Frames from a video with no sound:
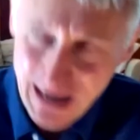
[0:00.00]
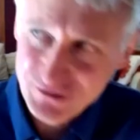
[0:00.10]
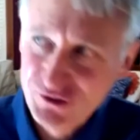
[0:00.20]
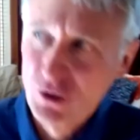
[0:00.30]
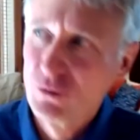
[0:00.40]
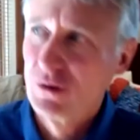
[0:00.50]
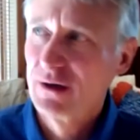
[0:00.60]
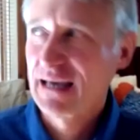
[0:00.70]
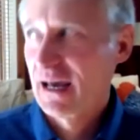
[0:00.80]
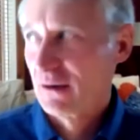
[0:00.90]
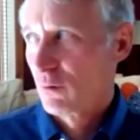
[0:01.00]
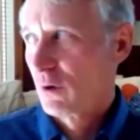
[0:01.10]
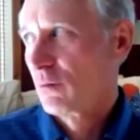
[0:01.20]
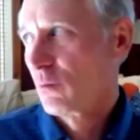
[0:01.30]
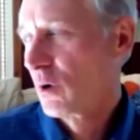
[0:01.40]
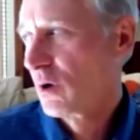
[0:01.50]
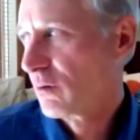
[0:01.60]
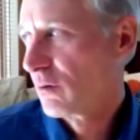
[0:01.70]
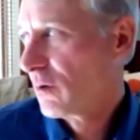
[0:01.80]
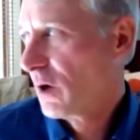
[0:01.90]
So again, we're we're
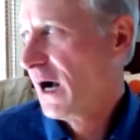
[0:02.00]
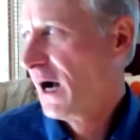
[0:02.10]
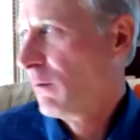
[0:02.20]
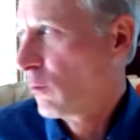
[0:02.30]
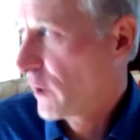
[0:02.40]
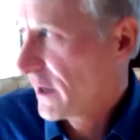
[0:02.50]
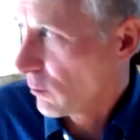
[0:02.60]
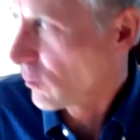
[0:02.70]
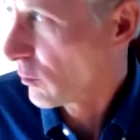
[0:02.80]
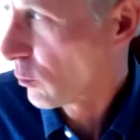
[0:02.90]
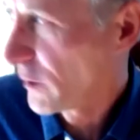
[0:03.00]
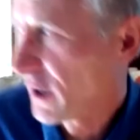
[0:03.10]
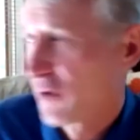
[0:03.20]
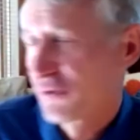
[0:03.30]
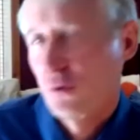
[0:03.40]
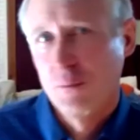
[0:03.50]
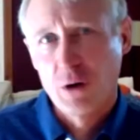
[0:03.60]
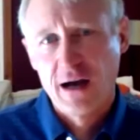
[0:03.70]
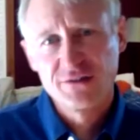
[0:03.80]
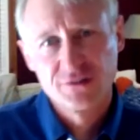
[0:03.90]
uh, we we go through a
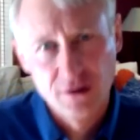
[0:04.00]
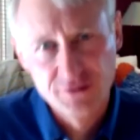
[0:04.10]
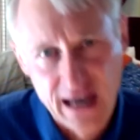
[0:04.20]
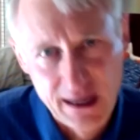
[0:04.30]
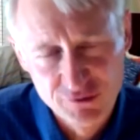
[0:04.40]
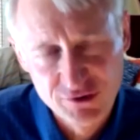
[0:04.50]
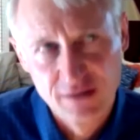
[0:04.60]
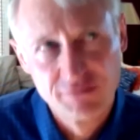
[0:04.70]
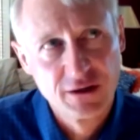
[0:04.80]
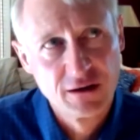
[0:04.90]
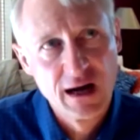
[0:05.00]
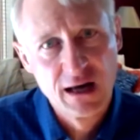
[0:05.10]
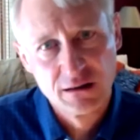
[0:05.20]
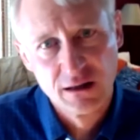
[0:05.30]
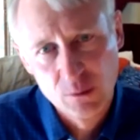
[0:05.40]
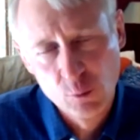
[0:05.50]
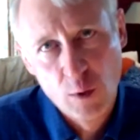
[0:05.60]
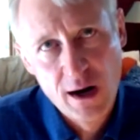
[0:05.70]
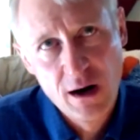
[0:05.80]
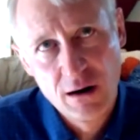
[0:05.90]
process all the time of trying to figure out like
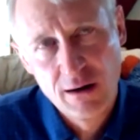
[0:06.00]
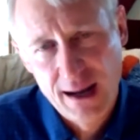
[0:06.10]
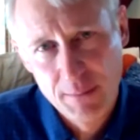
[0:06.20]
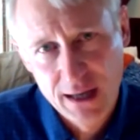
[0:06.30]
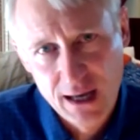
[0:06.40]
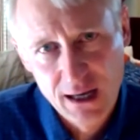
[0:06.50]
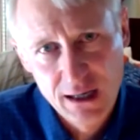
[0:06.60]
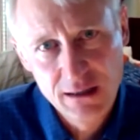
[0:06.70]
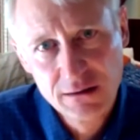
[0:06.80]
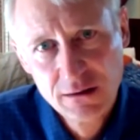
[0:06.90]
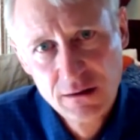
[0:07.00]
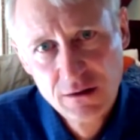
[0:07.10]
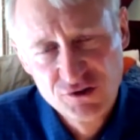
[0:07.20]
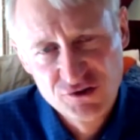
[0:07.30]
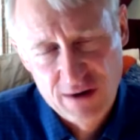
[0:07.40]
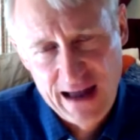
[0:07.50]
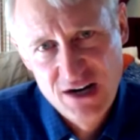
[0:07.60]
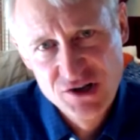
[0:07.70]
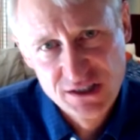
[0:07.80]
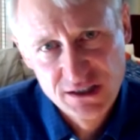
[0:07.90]
where M and A
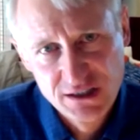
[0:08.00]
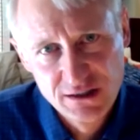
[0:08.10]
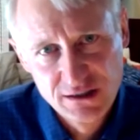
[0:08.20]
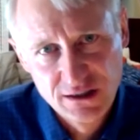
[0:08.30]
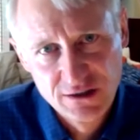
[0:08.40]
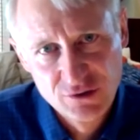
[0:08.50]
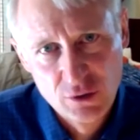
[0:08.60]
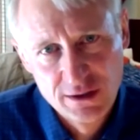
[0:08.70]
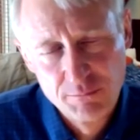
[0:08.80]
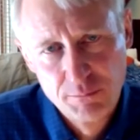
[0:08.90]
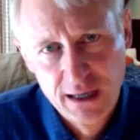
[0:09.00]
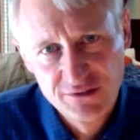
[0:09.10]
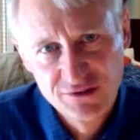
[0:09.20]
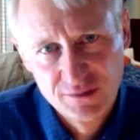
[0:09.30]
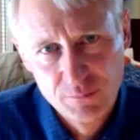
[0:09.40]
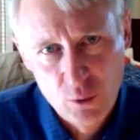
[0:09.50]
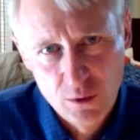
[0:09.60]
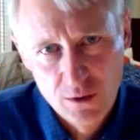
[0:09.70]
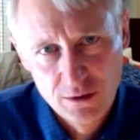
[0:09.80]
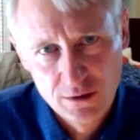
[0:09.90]
strategy is going to best
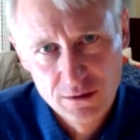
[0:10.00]
support